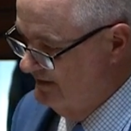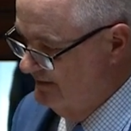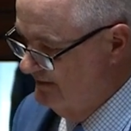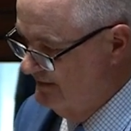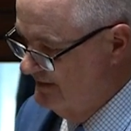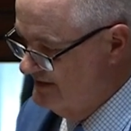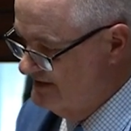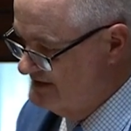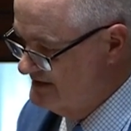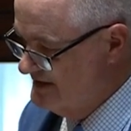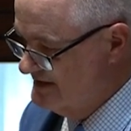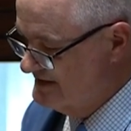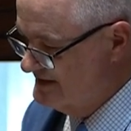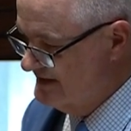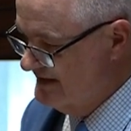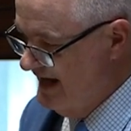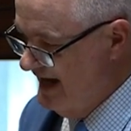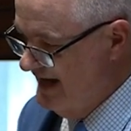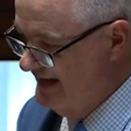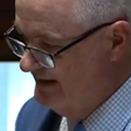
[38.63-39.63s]
But in
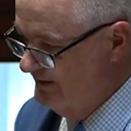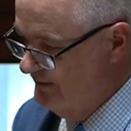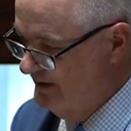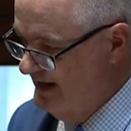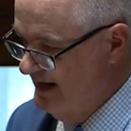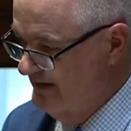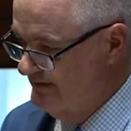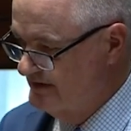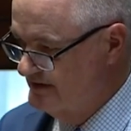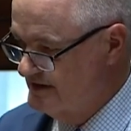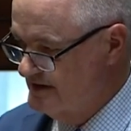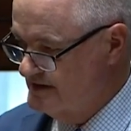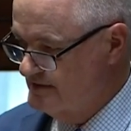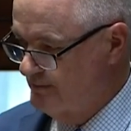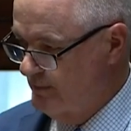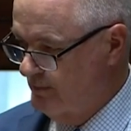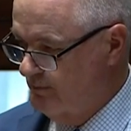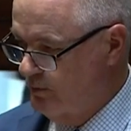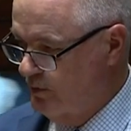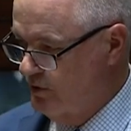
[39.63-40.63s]
Cincinnati, we have a
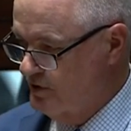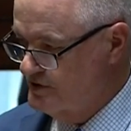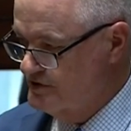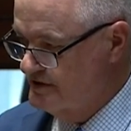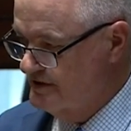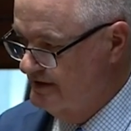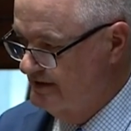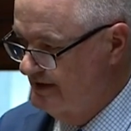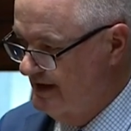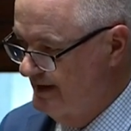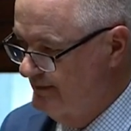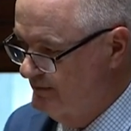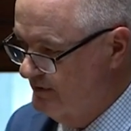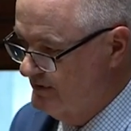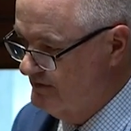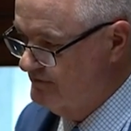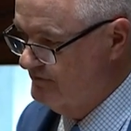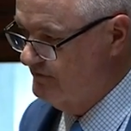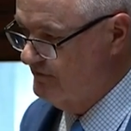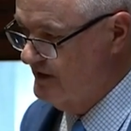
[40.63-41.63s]
disproportionate
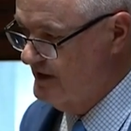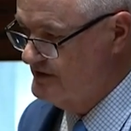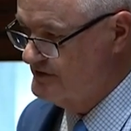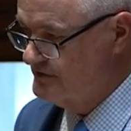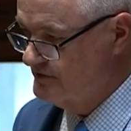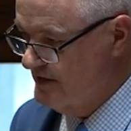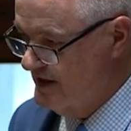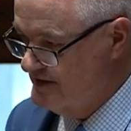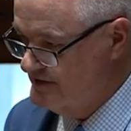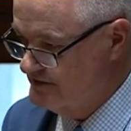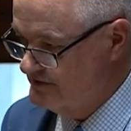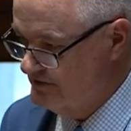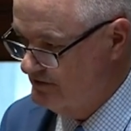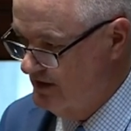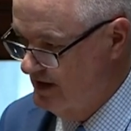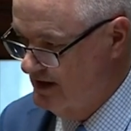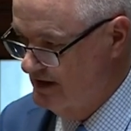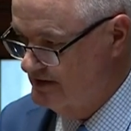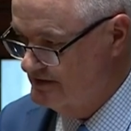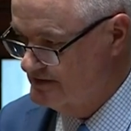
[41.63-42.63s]
number of French
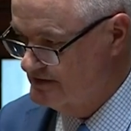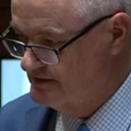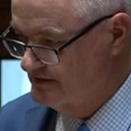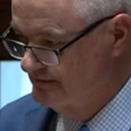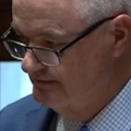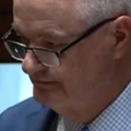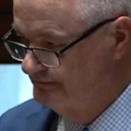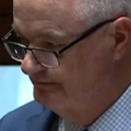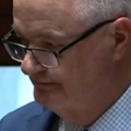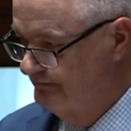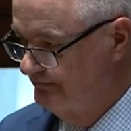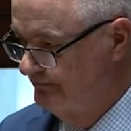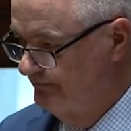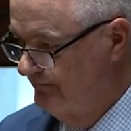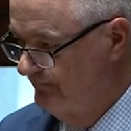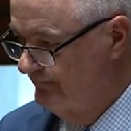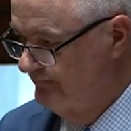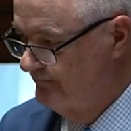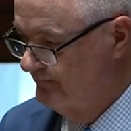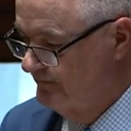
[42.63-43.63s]
restaurants.
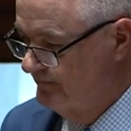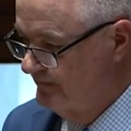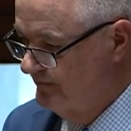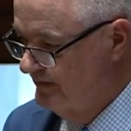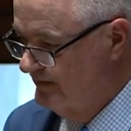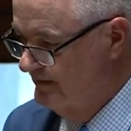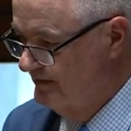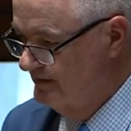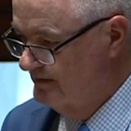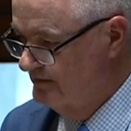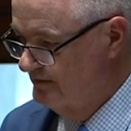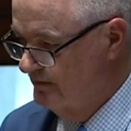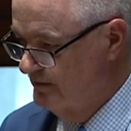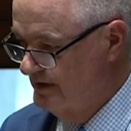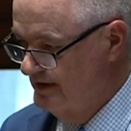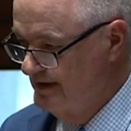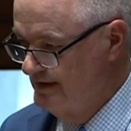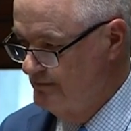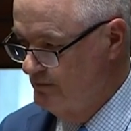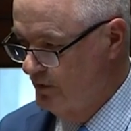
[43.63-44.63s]
Do we
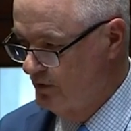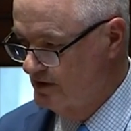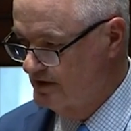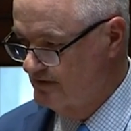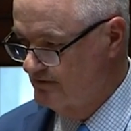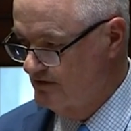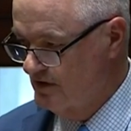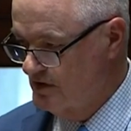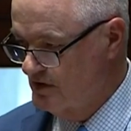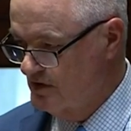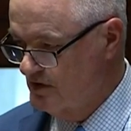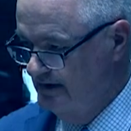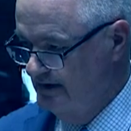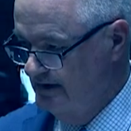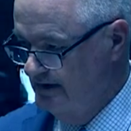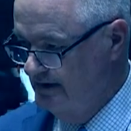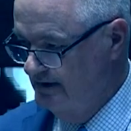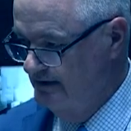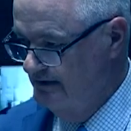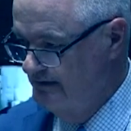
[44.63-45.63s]
need more
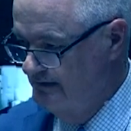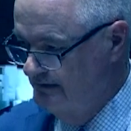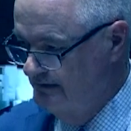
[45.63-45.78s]
diversity